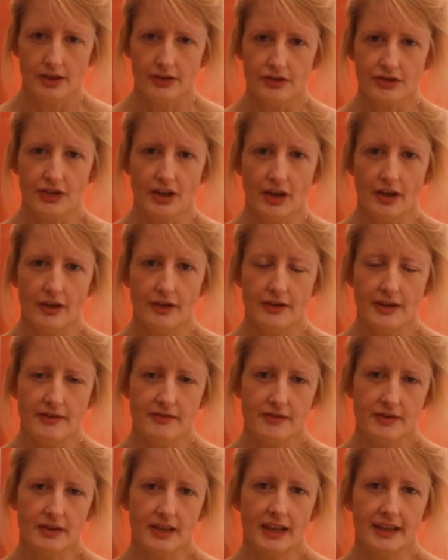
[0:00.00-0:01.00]
so
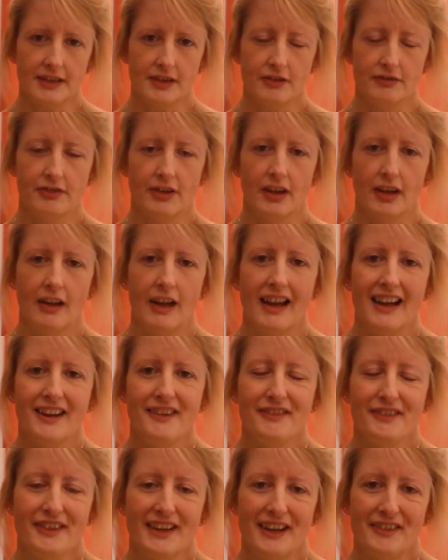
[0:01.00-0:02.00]
if you'd like to follow her
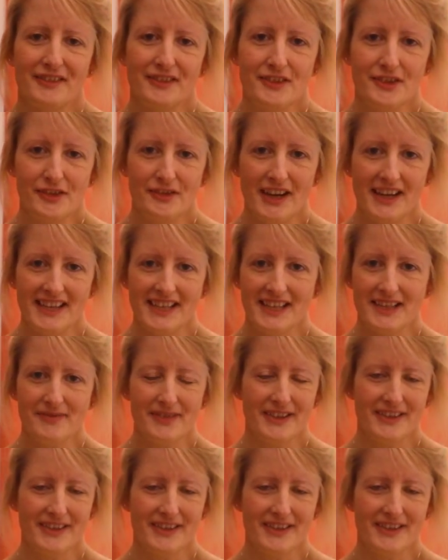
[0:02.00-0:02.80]
if you haven't already.